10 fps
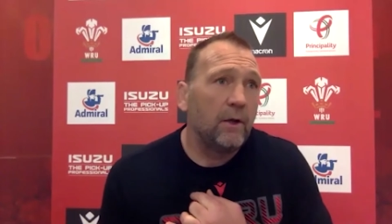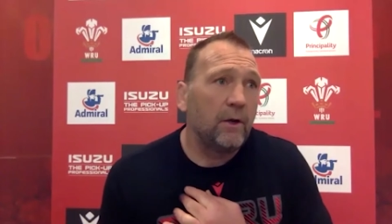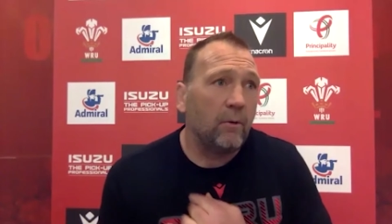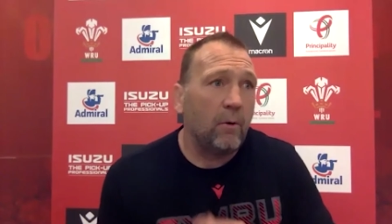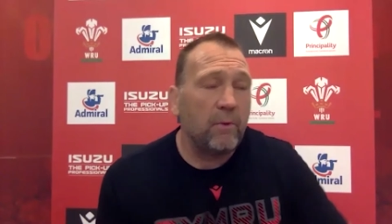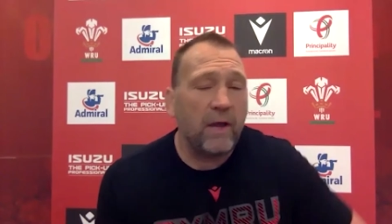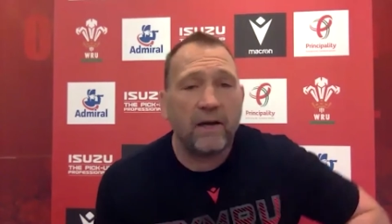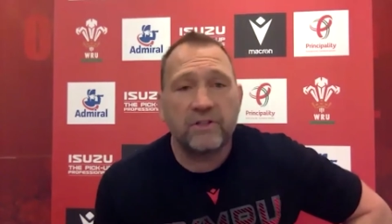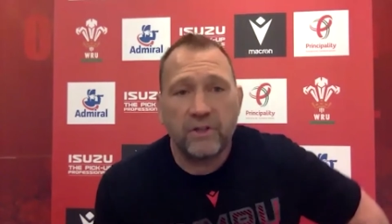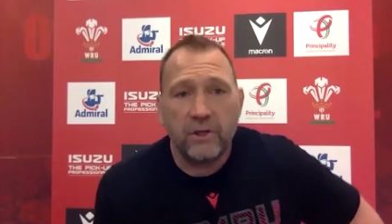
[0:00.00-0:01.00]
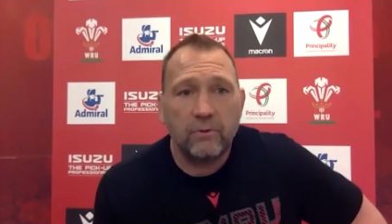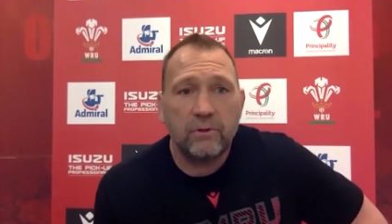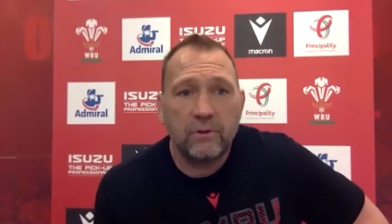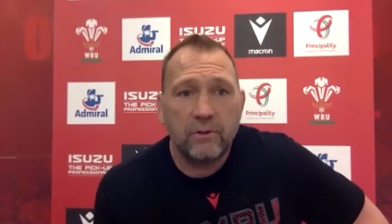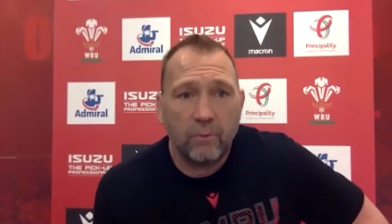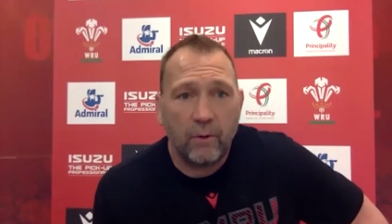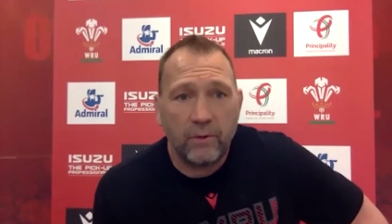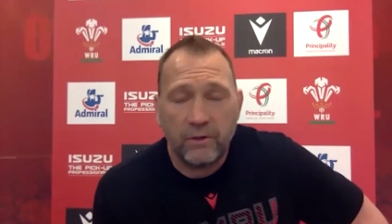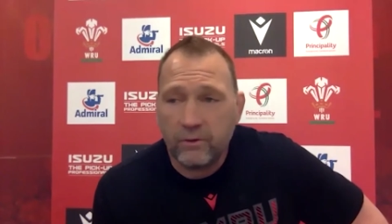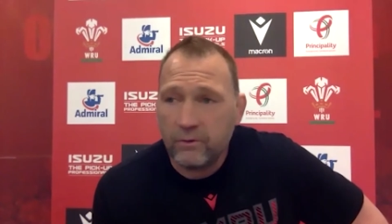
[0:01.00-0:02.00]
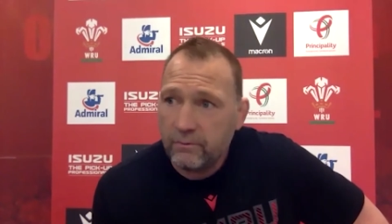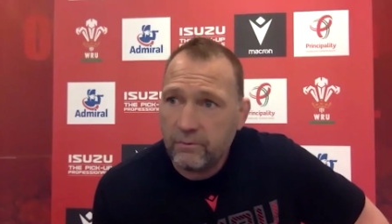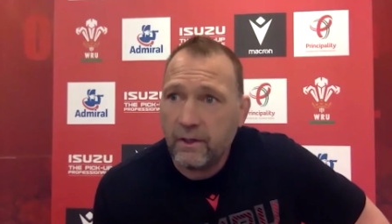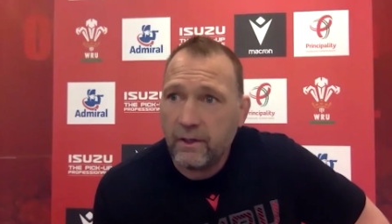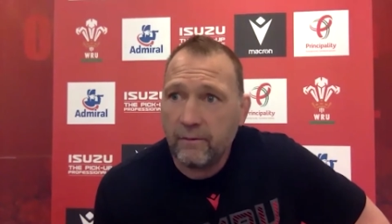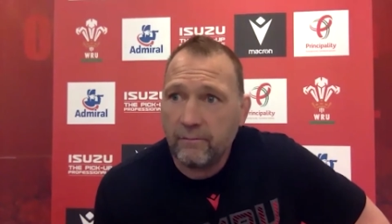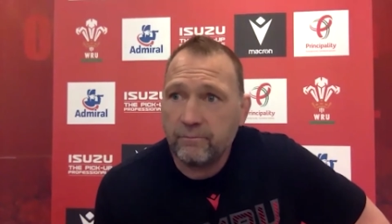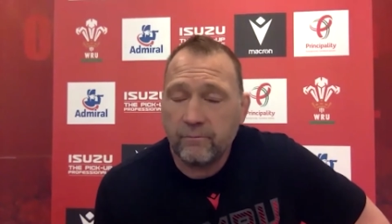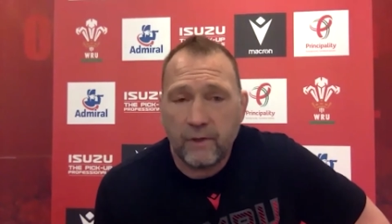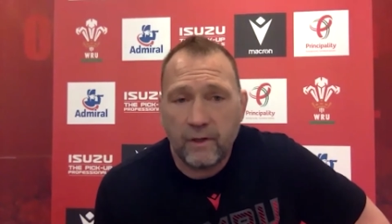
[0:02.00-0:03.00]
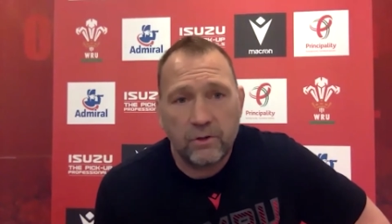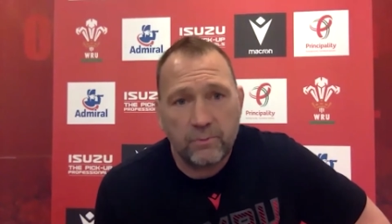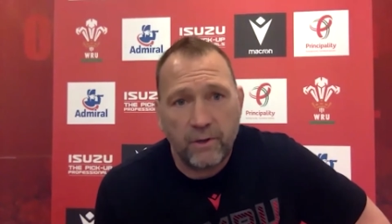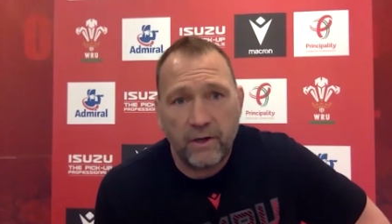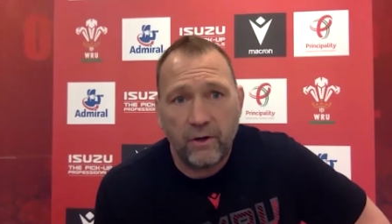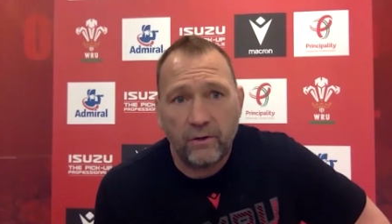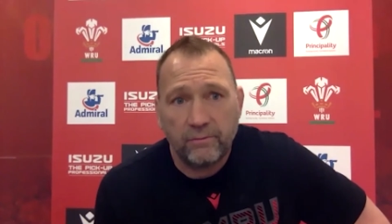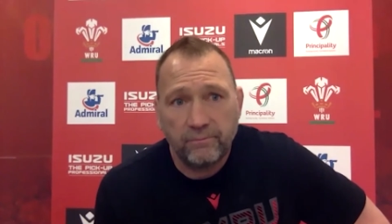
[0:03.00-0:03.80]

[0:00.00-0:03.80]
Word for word: you know, when we execute the way we do, um, it looks pretty good.